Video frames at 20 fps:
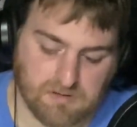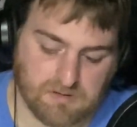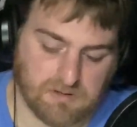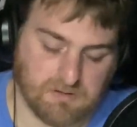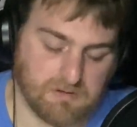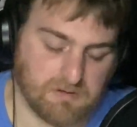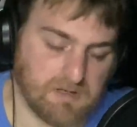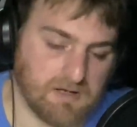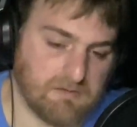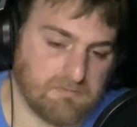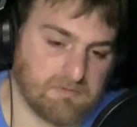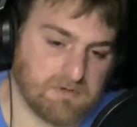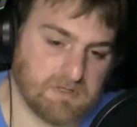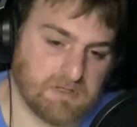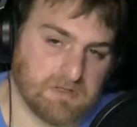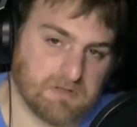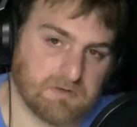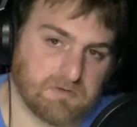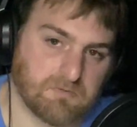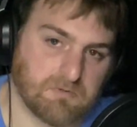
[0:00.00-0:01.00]

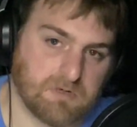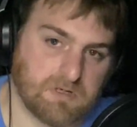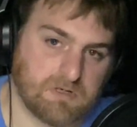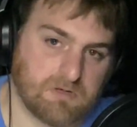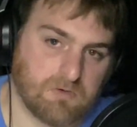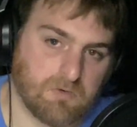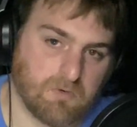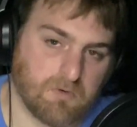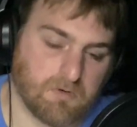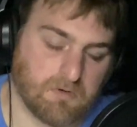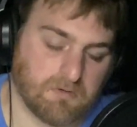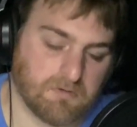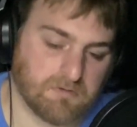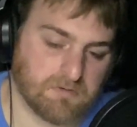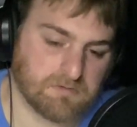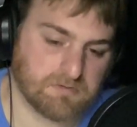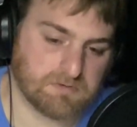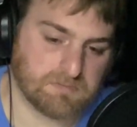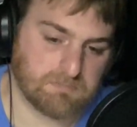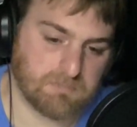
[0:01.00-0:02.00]
11
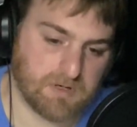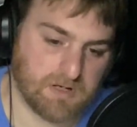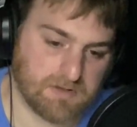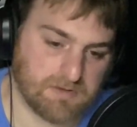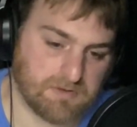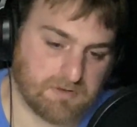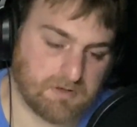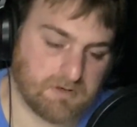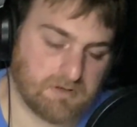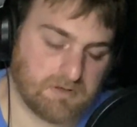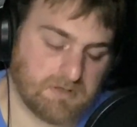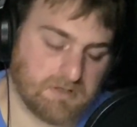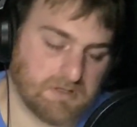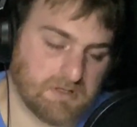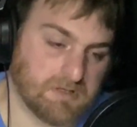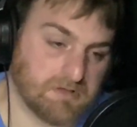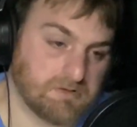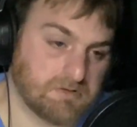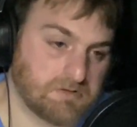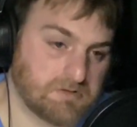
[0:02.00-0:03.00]
3/4 by 30
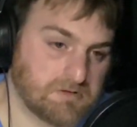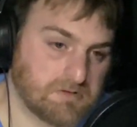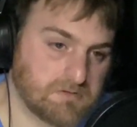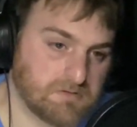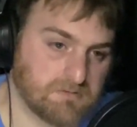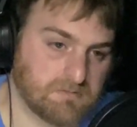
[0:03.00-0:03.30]
inch,